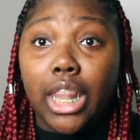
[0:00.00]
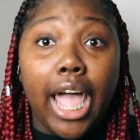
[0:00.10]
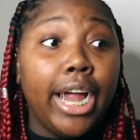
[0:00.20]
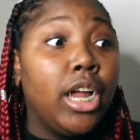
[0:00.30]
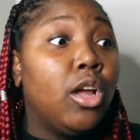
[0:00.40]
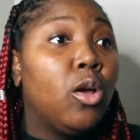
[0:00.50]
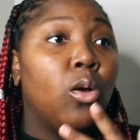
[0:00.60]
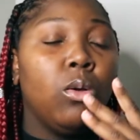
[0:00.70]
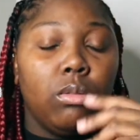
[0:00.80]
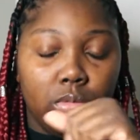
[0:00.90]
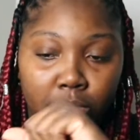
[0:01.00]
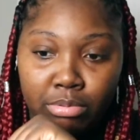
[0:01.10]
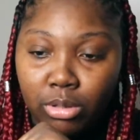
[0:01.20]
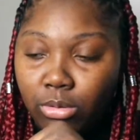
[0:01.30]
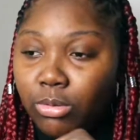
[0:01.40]
Like,
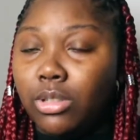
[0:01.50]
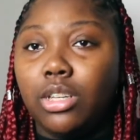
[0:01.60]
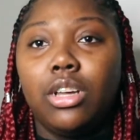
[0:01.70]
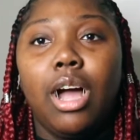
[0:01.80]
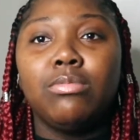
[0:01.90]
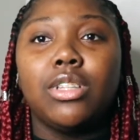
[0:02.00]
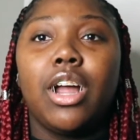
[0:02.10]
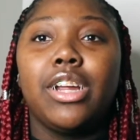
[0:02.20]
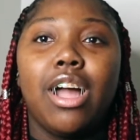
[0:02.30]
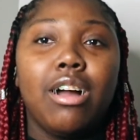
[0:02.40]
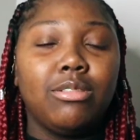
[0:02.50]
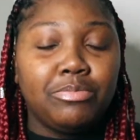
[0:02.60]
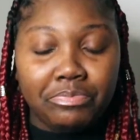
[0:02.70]
ooh, I'm sorry, y'all.